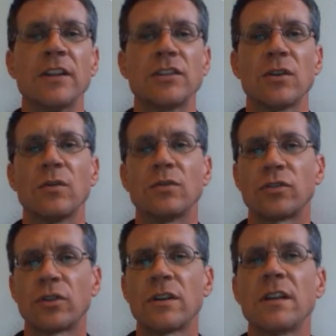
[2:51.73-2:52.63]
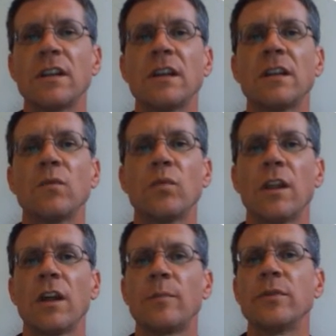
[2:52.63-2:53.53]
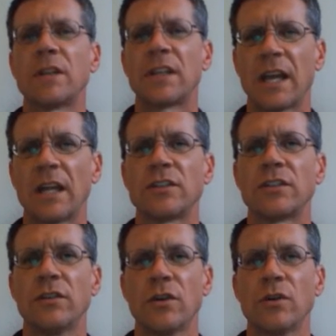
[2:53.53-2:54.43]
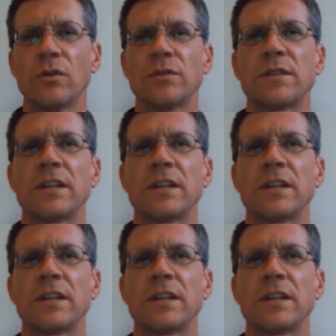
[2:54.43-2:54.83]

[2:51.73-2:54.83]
So Turnitin will help you to catch those